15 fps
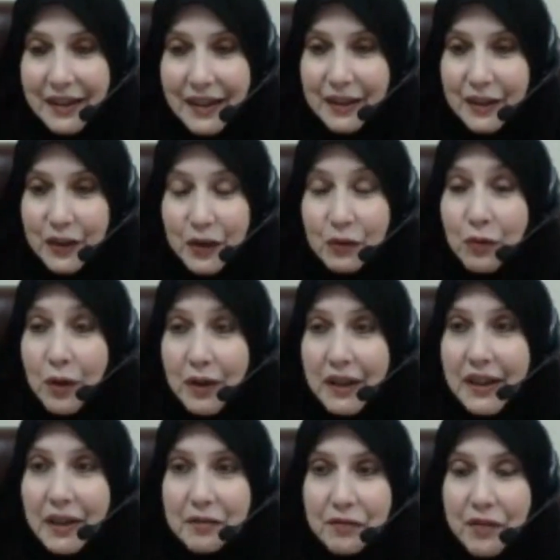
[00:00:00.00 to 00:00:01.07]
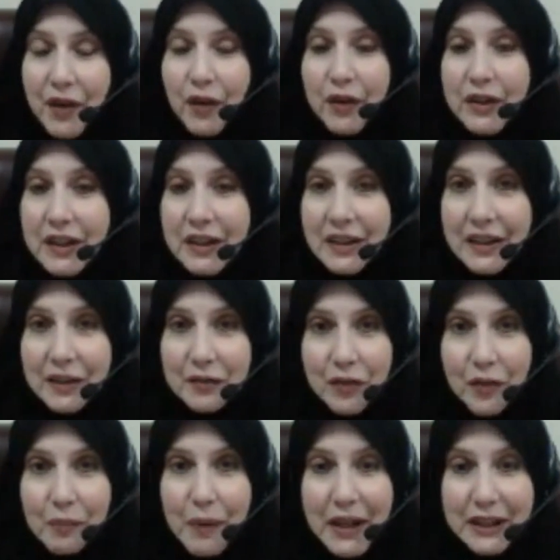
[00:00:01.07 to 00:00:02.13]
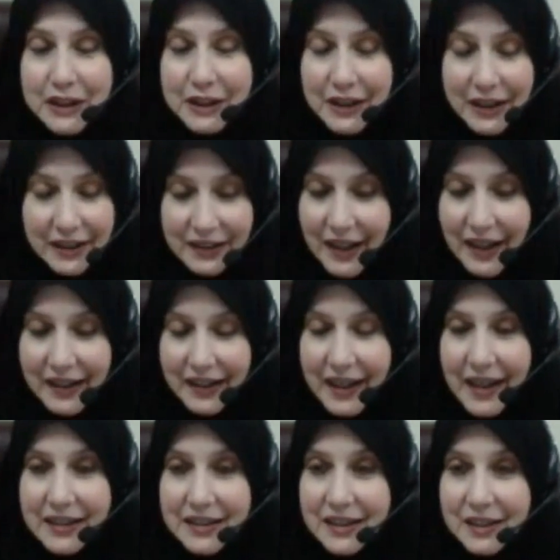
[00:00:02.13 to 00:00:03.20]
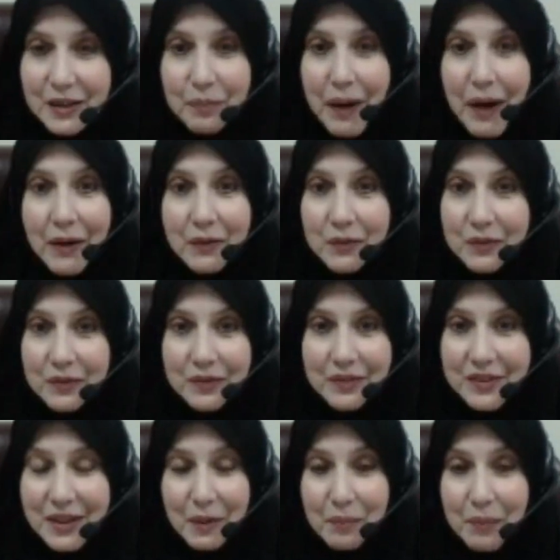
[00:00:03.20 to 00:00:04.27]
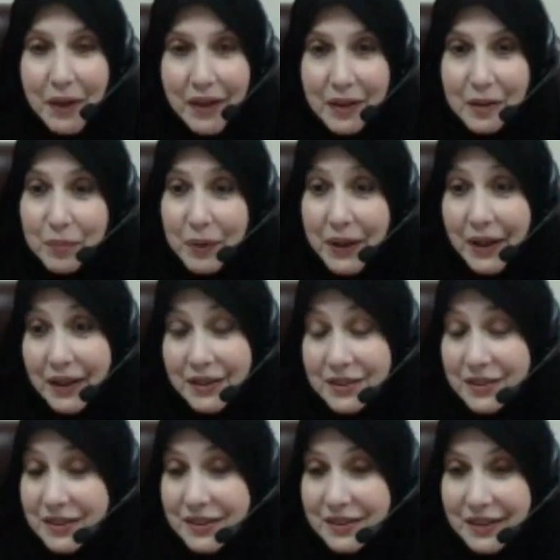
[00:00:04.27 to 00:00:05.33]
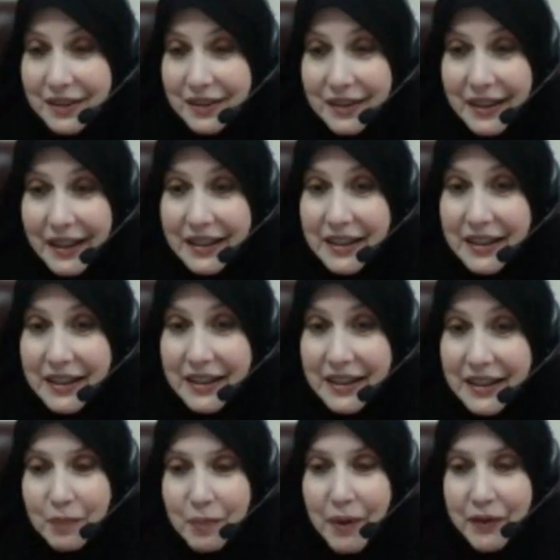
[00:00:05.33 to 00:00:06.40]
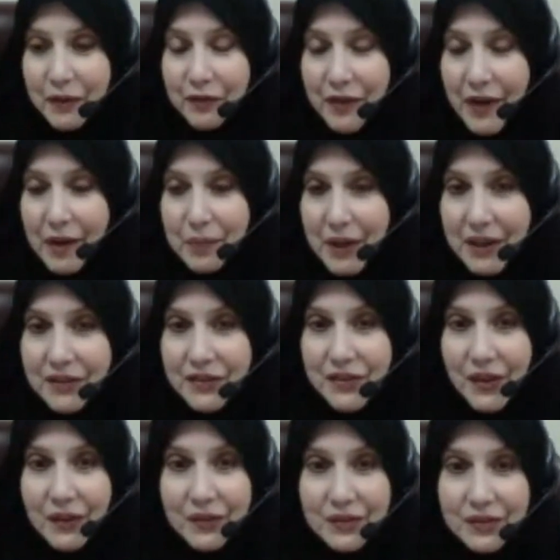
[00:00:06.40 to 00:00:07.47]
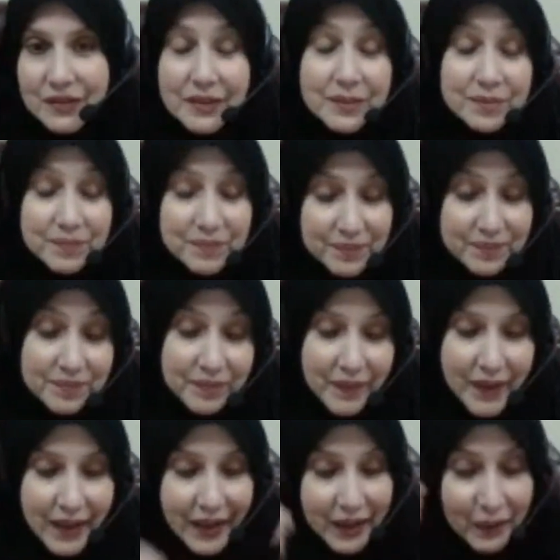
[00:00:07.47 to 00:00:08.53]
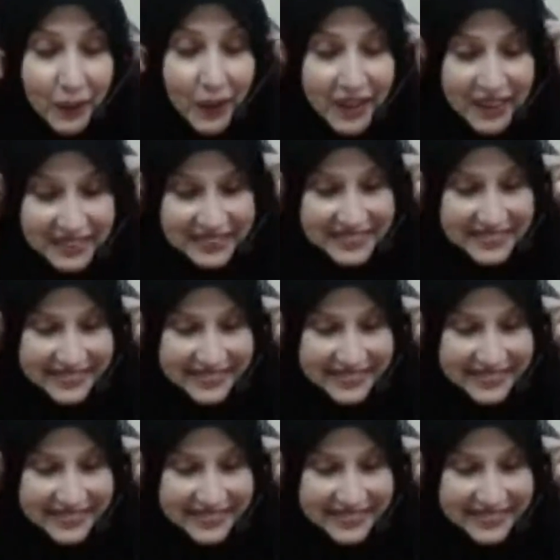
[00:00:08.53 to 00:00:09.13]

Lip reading: And you really get very little information in a lot of cases about somebody because they never talk about their family. So anyway.